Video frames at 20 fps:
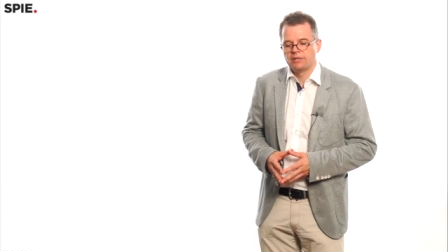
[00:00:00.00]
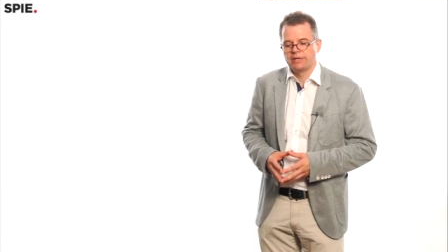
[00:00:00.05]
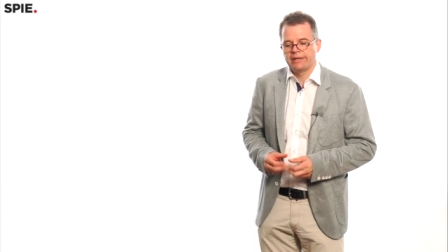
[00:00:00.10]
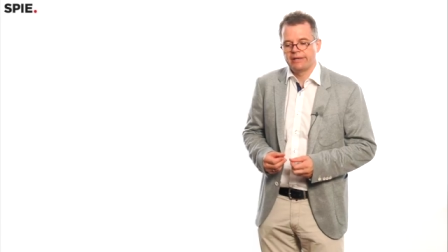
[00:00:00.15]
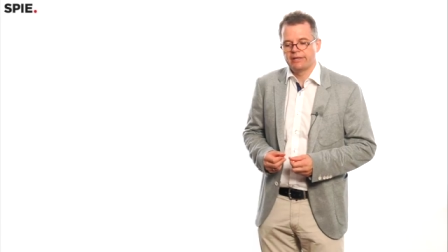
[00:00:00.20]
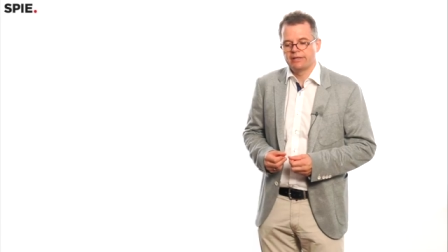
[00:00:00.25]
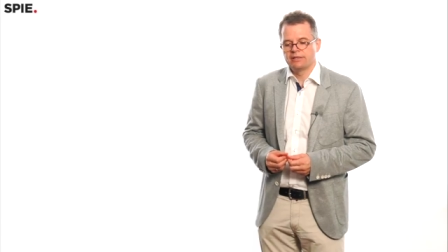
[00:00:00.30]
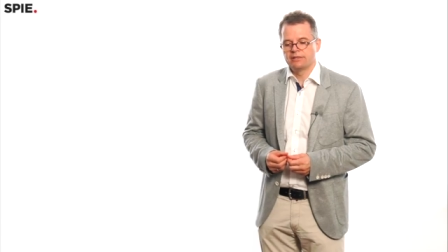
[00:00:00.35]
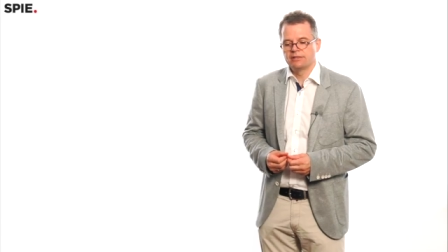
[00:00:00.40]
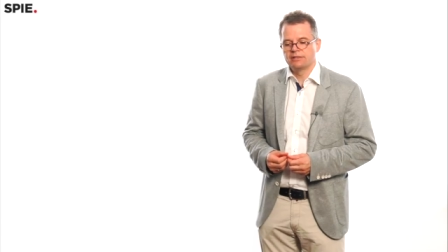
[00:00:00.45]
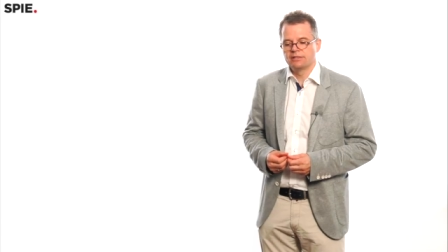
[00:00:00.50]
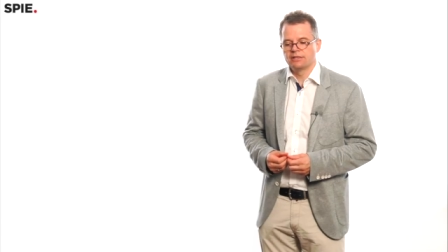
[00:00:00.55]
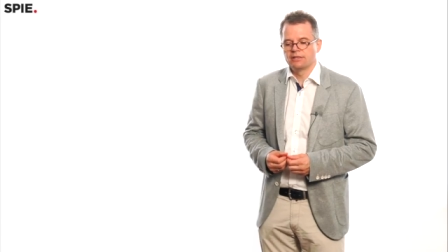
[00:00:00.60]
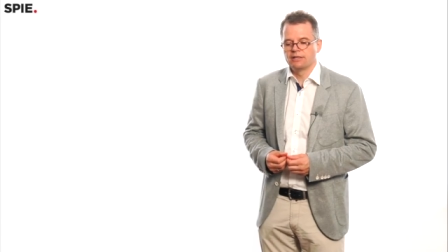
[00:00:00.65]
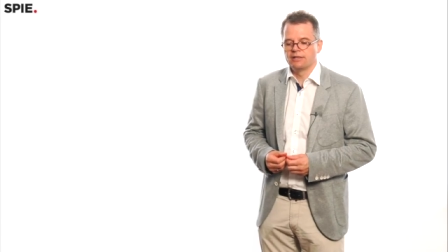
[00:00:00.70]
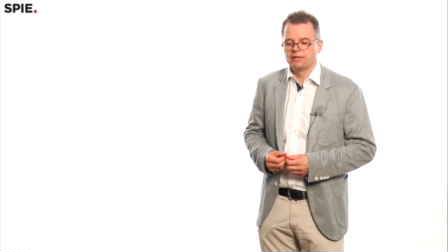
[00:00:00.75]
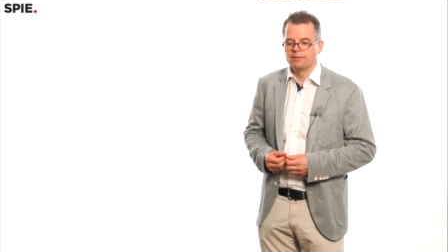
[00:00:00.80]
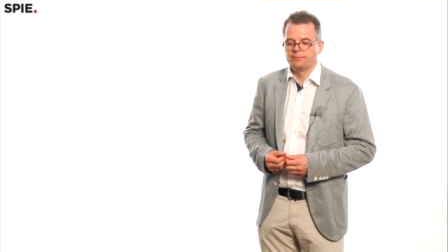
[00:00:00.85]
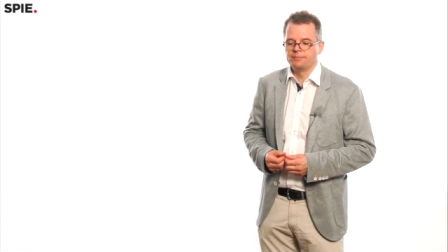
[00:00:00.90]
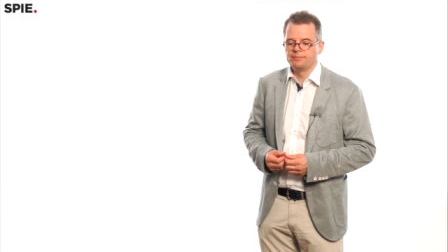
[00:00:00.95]
and
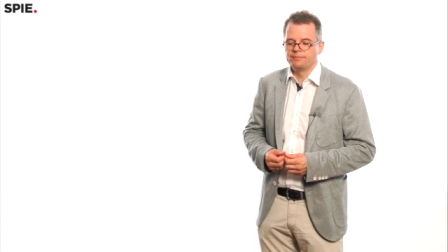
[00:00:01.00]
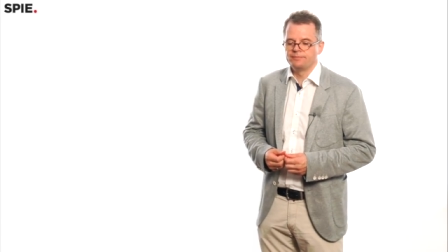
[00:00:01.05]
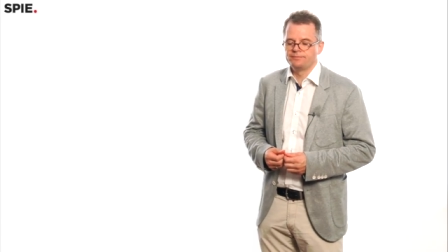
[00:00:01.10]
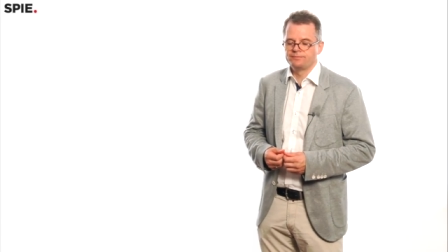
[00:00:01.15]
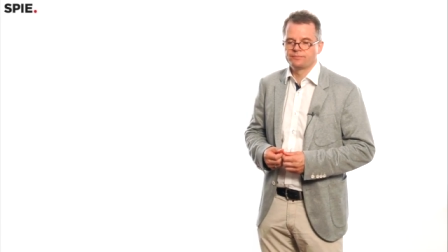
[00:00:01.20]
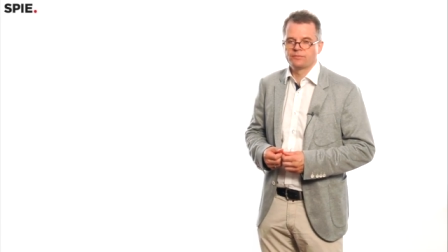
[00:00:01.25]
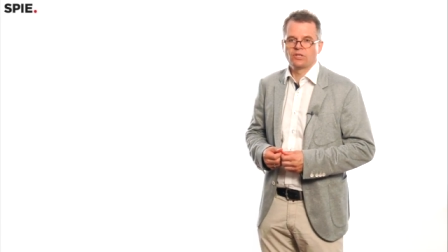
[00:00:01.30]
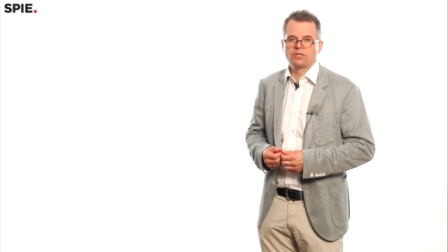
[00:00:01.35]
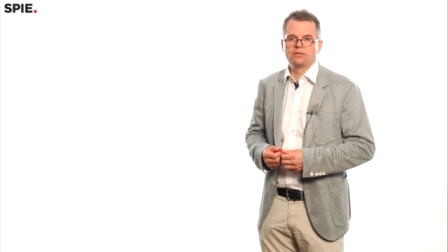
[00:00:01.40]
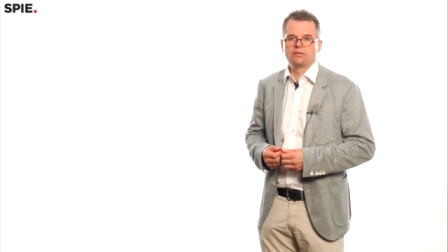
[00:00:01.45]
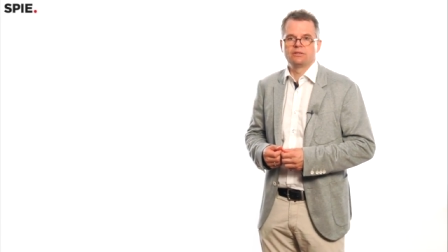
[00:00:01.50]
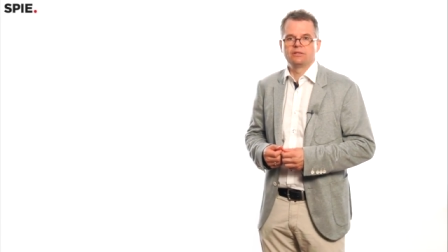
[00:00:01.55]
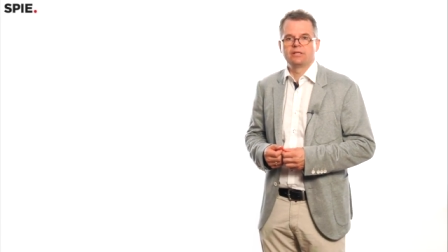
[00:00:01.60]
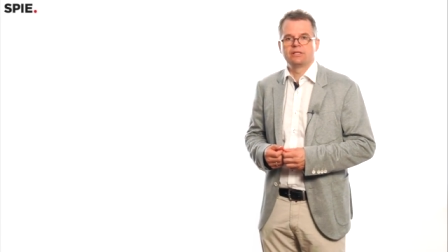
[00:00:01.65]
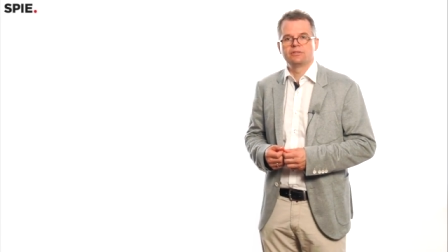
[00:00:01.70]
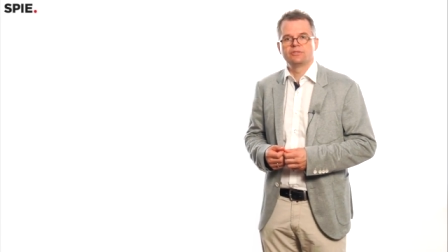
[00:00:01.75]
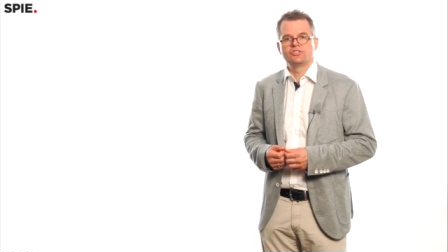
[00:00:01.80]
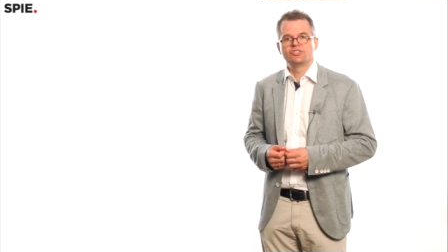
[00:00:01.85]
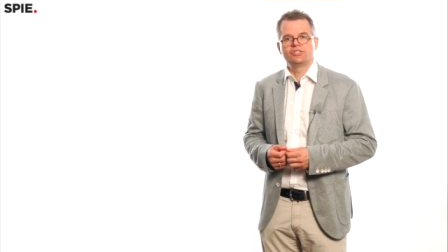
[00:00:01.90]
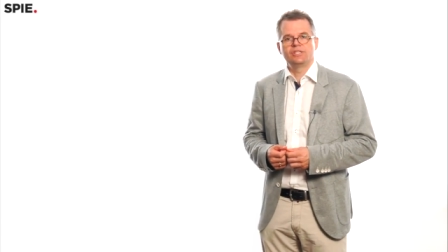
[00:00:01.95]
um,
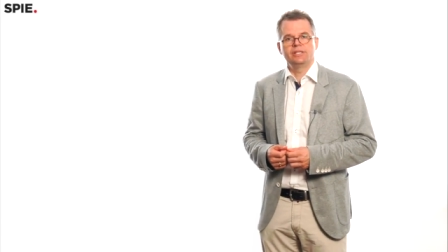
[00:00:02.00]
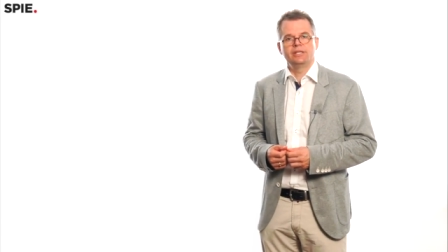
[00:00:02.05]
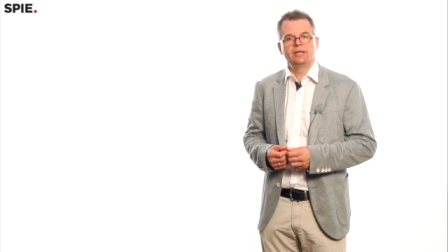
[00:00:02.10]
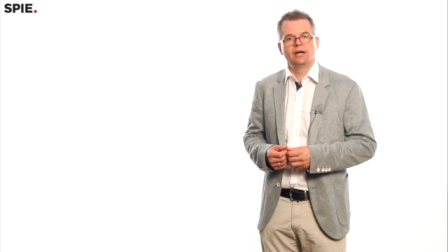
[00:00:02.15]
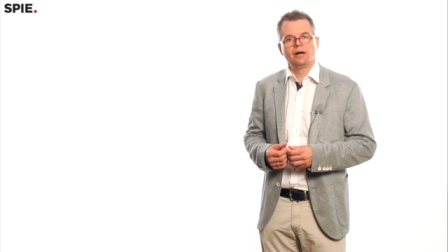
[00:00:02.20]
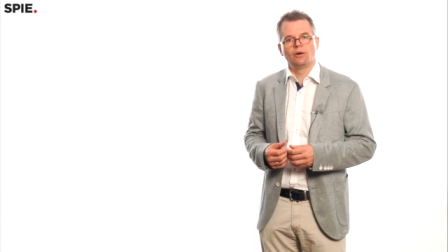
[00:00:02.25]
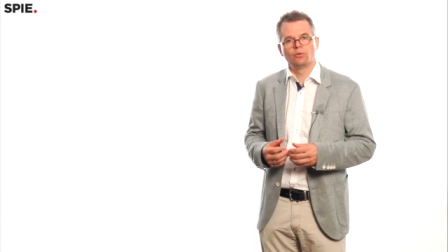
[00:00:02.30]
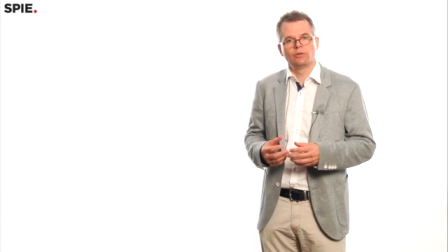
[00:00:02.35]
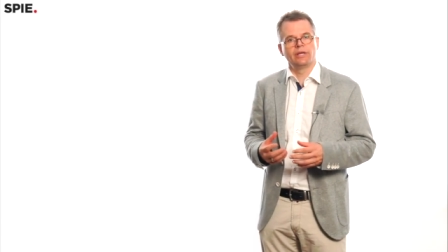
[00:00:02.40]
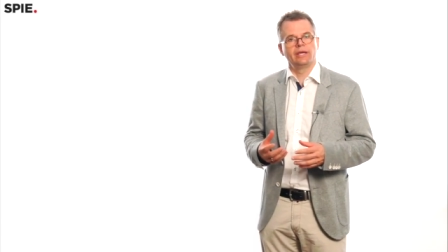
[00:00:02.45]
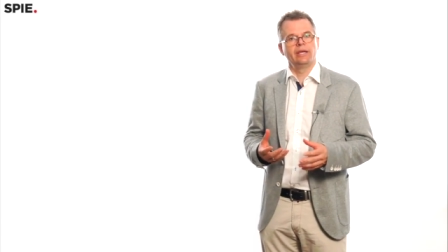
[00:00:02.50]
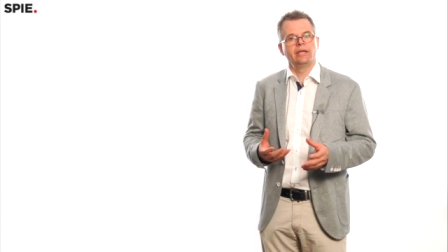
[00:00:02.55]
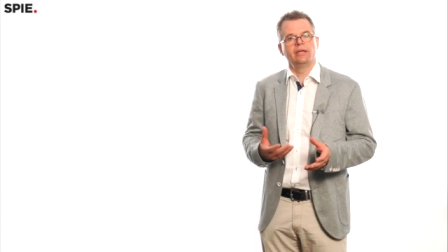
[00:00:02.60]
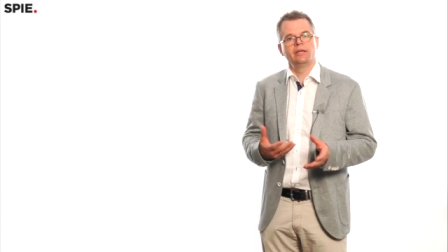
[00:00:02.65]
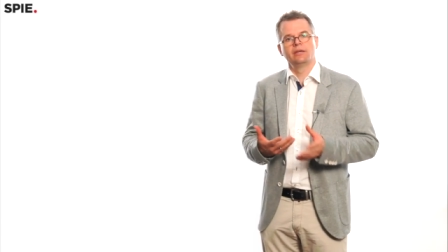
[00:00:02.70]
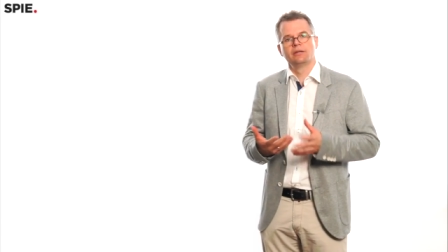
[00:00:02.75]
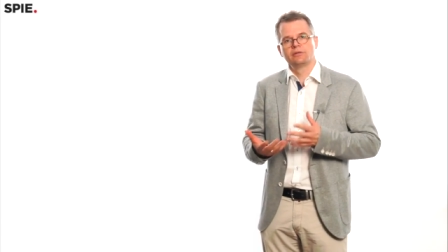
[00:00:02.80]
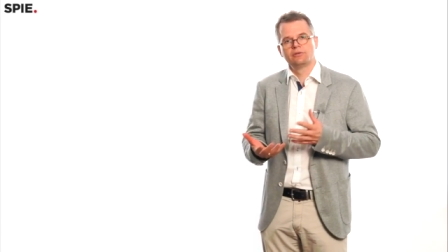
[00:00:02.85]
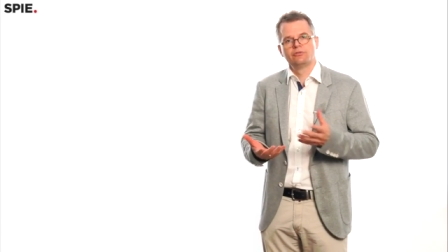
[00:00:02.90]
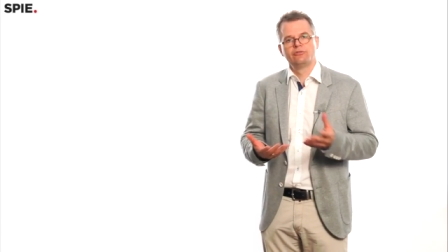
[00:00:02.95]
see how
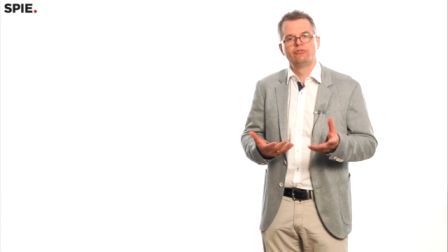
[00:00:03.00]
they